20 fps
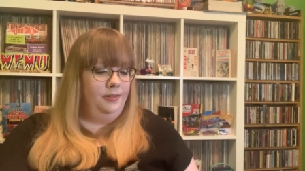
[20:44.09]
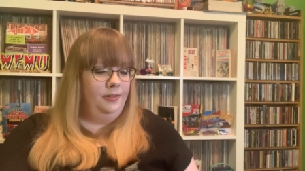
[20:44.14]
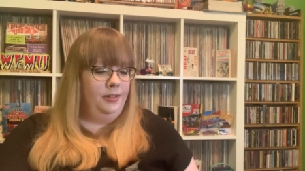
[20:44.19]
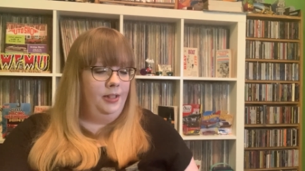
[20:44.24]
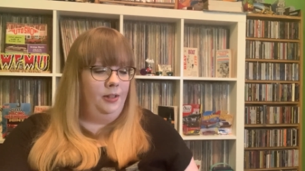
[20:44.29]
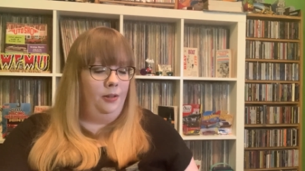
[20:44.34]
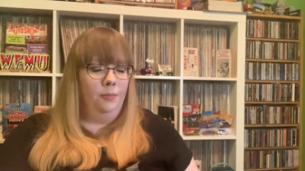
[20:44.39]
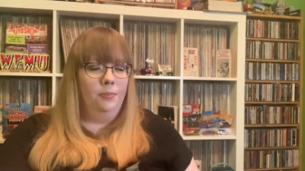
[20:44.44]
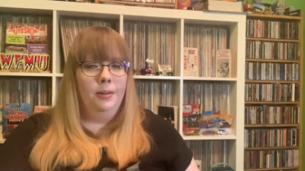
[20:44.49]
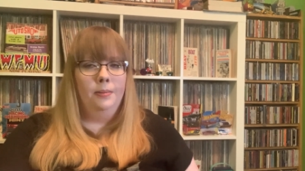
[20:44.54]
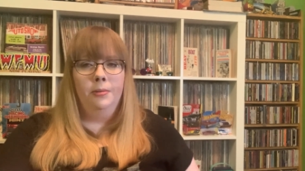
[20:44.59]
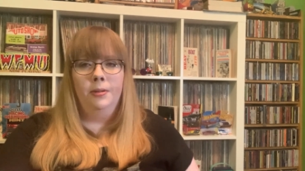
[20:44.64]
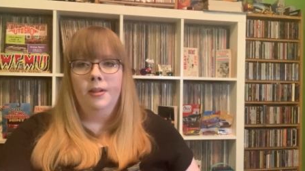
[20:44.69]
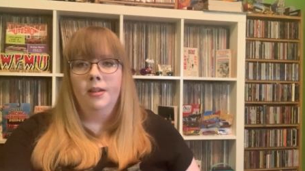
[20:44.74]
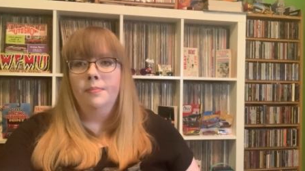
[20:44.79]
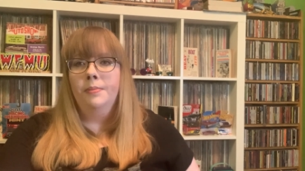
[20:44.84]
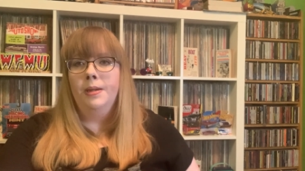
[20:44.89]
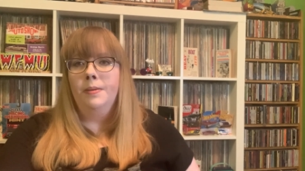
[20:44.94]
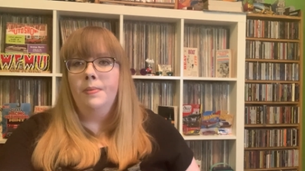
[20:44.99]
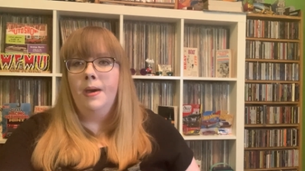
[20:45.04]
you know,
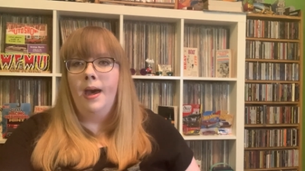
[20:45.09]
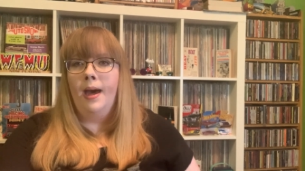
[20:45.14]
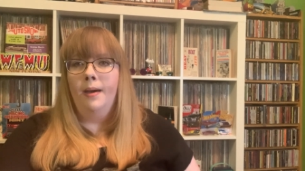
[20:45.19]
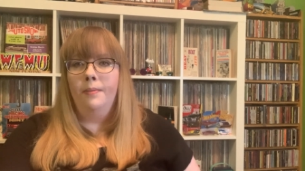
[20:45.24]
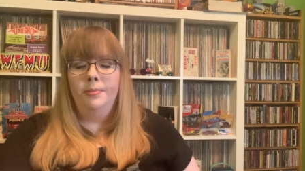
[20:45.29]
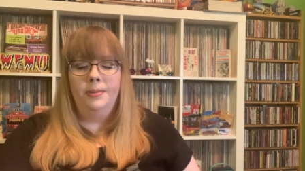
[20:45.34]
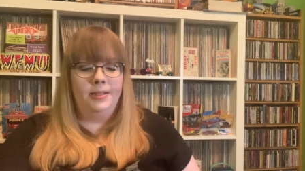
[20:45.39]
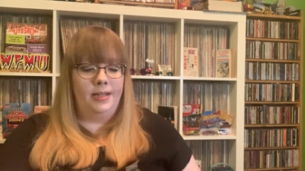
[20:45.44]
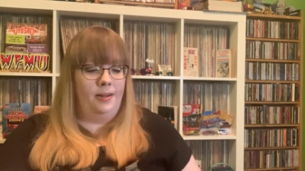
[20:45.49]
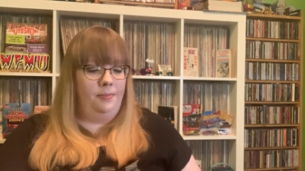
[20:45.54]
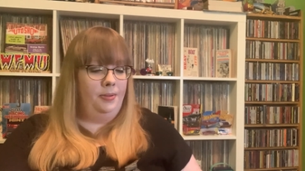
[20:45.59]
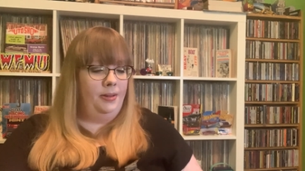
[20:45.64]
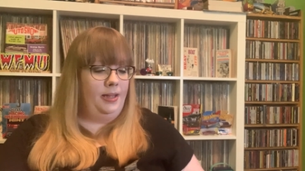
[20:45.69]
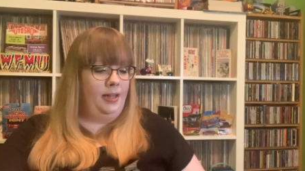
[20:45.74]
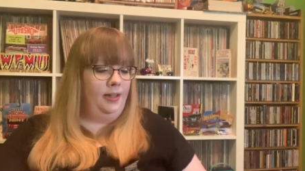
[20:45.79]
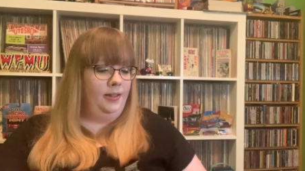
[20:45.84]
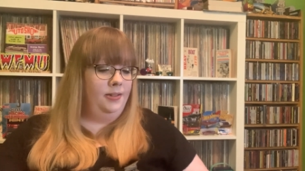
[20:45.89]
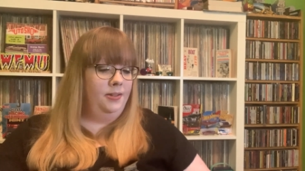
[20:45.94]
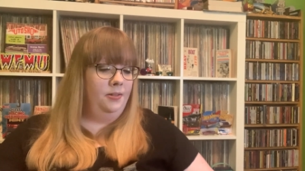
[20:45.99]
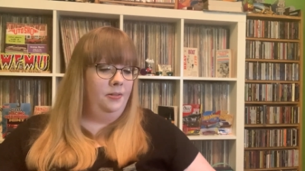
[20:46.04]
bubblegummy pop type
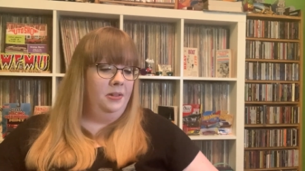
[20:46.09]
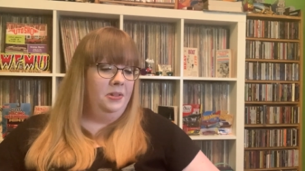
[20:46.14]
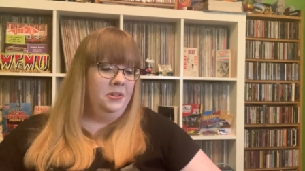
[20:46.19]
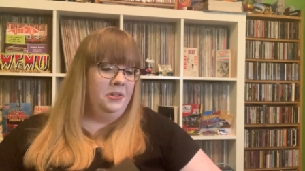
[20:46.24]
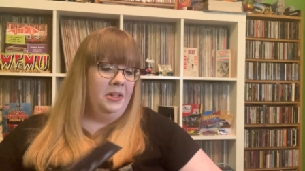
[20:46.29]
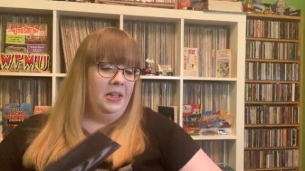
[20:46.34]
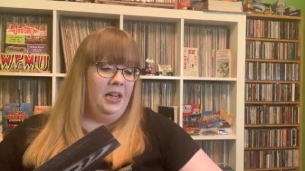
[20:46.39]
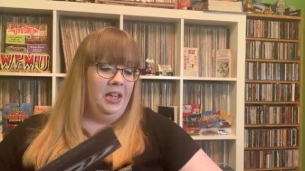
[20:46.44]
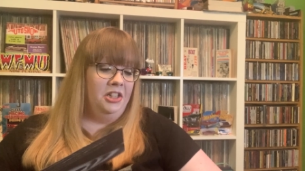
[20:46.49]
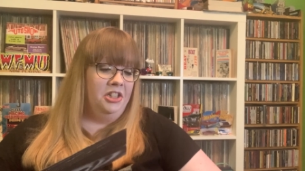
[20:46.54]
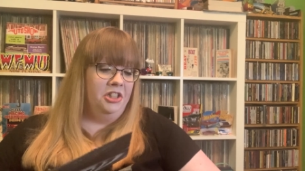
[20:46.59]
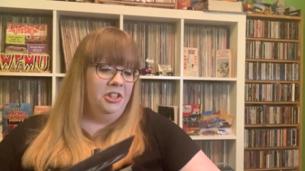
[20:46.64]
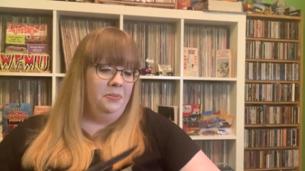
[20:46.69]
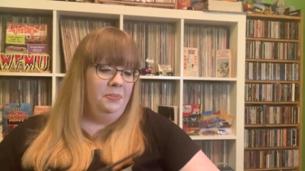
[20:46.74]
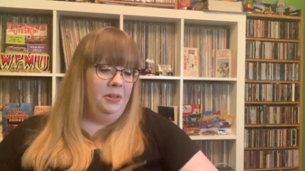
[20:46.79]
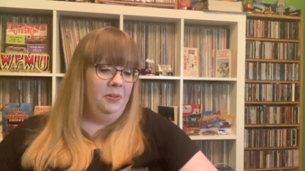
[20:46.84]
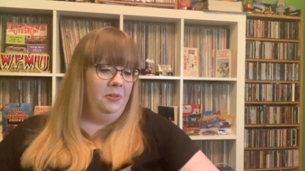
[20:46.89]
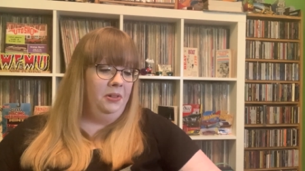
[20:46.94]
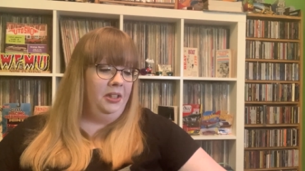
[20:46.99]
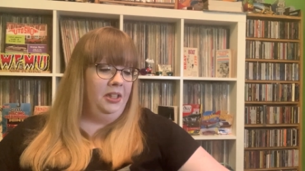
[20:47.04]
things, so this could actually
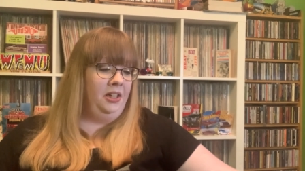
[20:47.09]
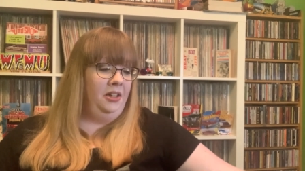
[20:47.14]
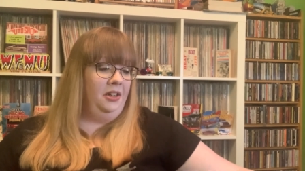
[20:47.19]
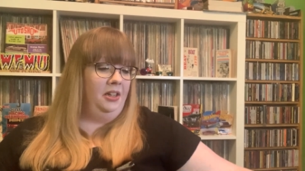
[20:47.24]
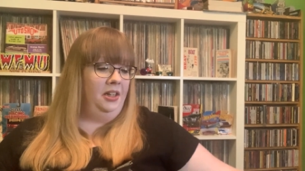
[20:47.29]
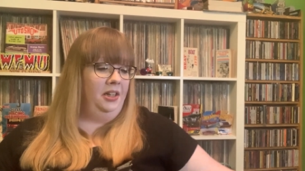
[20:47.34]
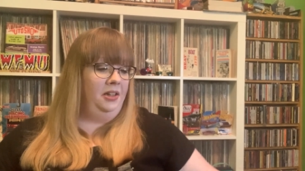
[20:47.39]
be really good.